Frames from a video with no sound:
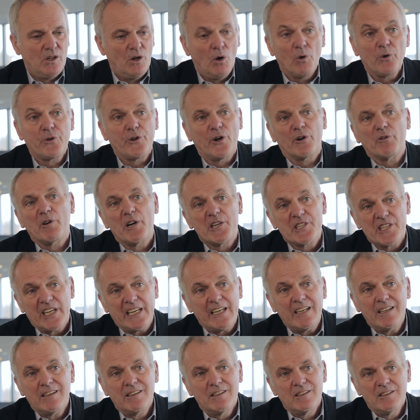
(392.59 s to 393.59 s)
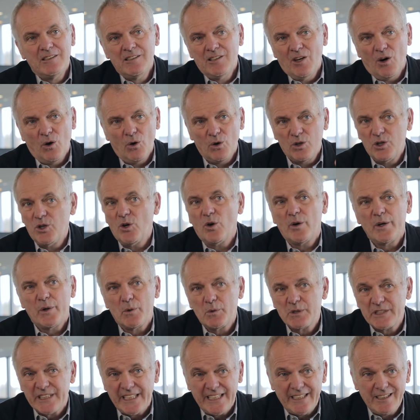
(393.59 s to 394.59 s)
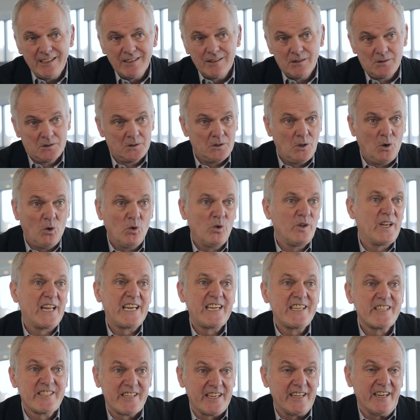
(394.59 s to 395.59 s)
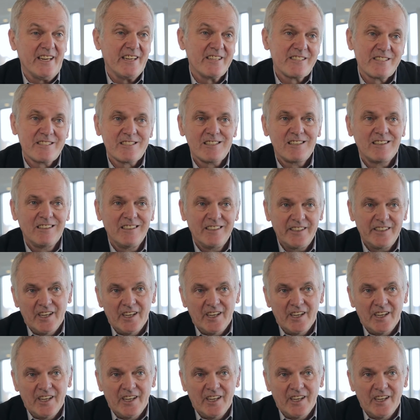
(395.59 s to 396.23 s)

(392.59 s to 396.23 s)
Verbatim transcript: authority or loyalty or laziness.